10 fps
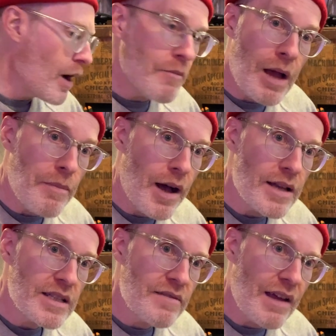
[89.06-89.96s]
I'm not
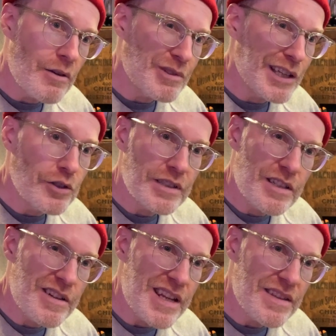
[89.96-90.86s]
positive. I haven't really looked
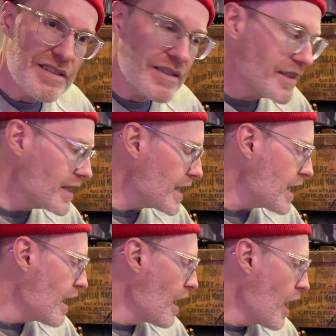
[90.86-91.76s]
underneath it to
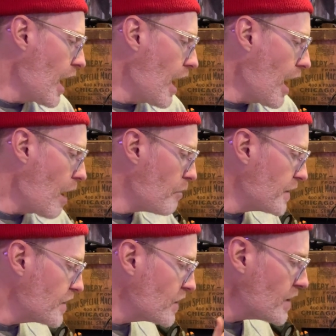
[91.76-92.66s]
see. Uh,
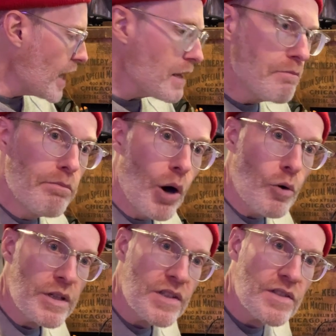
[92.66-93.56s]
but this is a
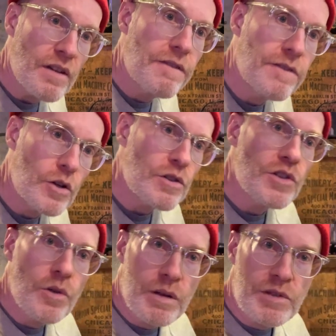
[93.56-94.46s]
Bonis fur
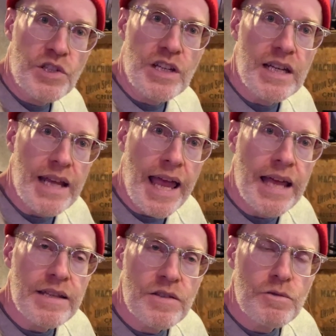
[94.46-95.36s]
sewing machine,
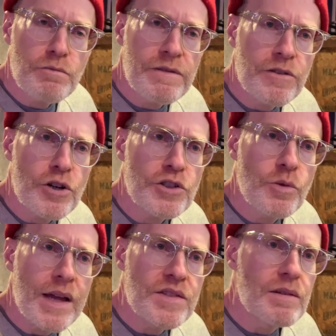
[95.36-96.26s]
and this is referred
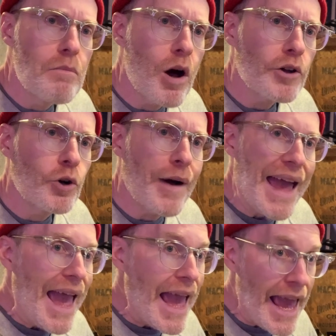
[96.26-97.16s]
to as the Model
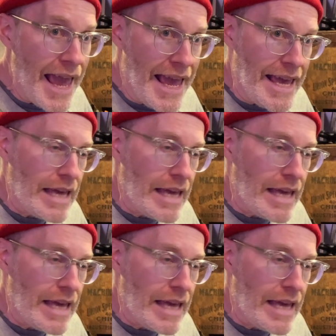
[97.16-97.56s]
A.